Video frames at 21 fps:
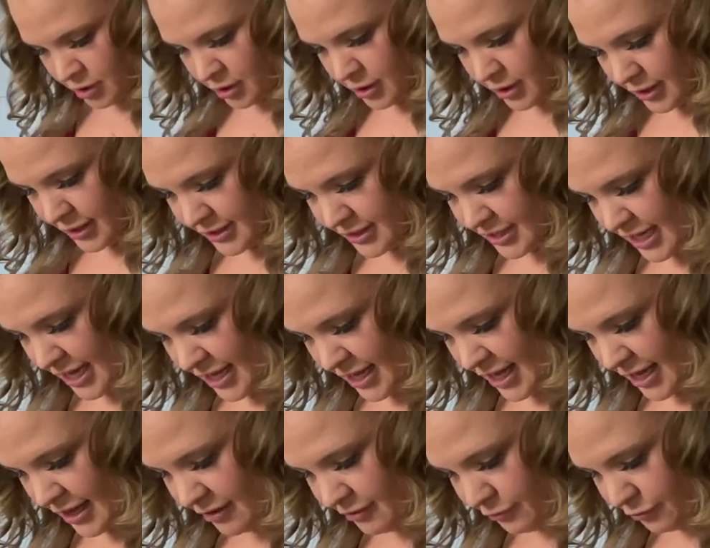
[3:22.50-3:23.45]
is take
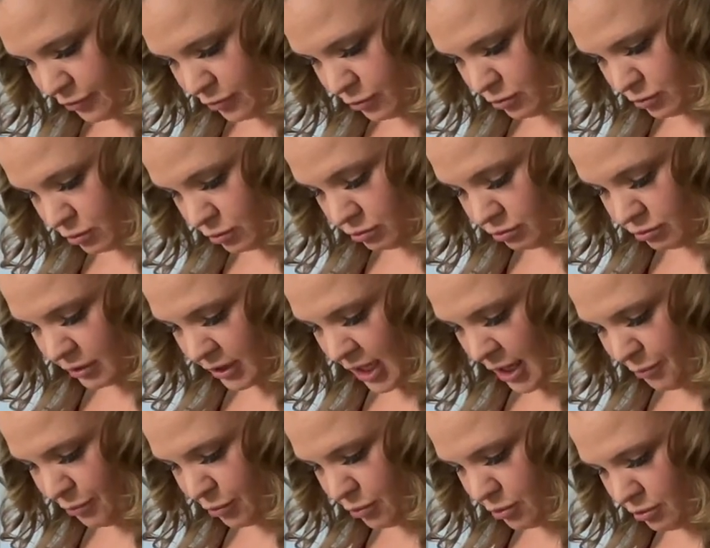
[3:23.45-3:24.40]
a
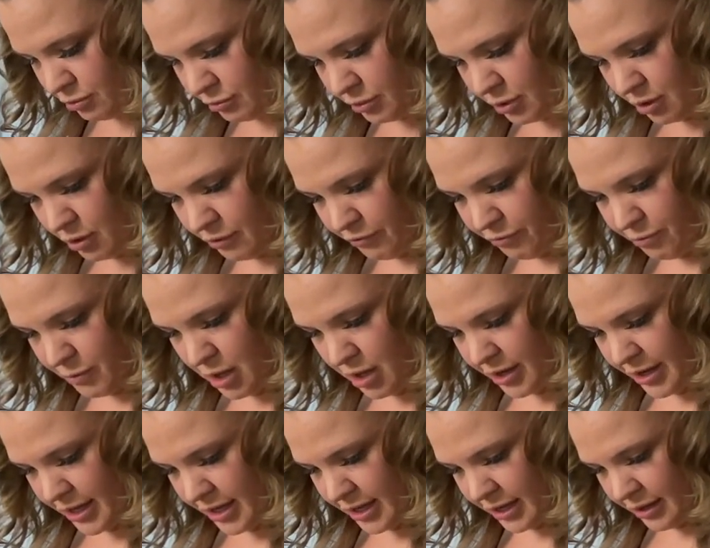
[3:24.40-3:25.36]
couple of
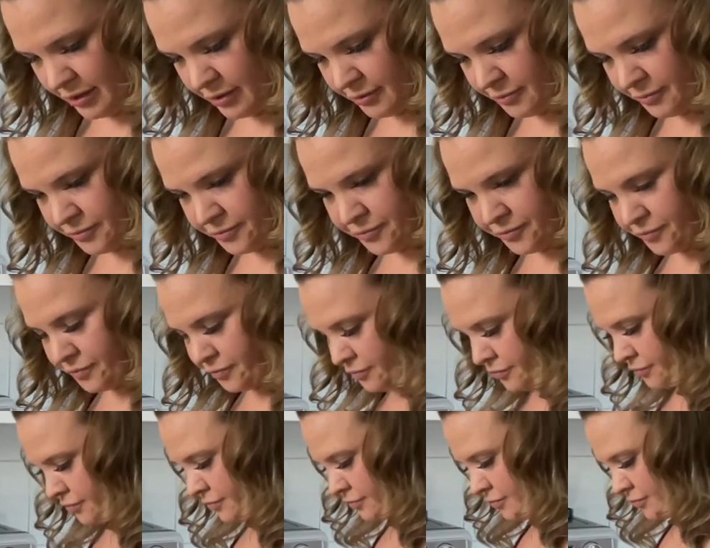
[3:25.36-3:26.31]
my
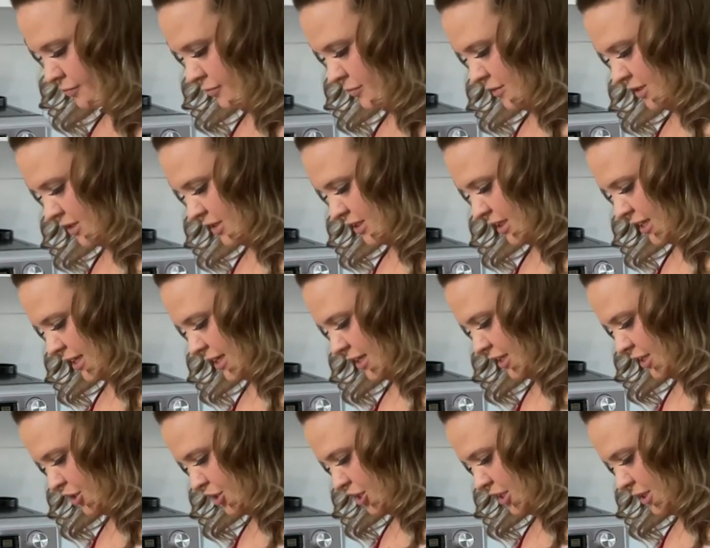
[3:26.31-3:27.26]

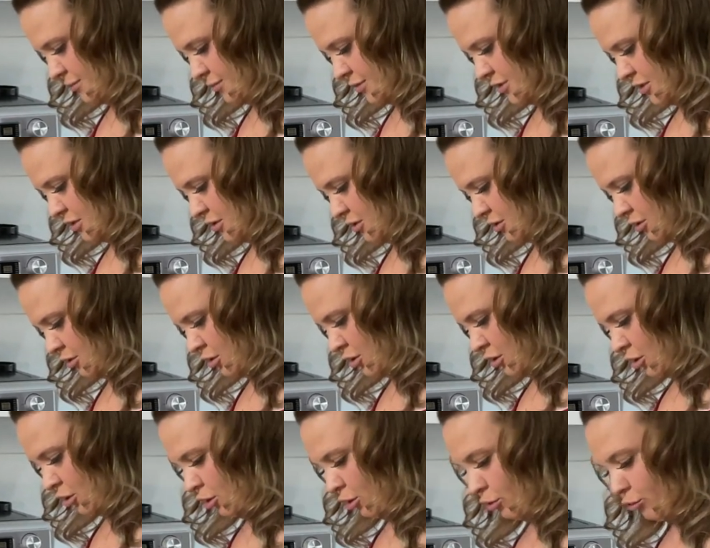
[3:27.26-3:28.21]
zucchini chips,
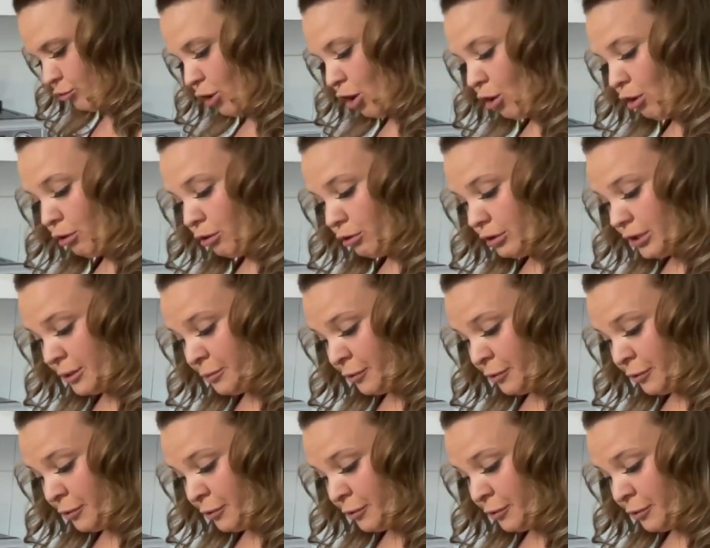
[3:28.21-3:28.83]
roll them